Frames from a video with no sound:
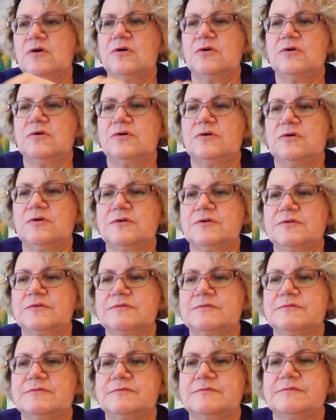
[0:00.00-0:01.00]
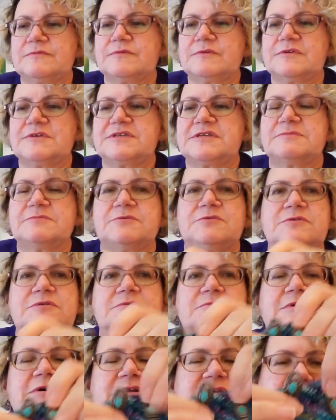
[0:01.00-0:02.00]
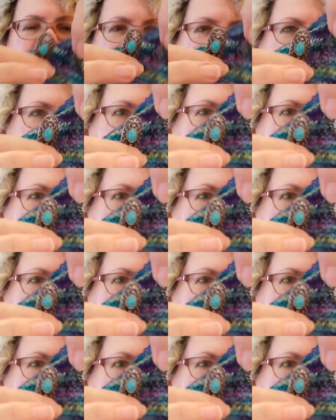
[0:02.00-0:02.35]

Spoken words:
or a smaller one. It's probably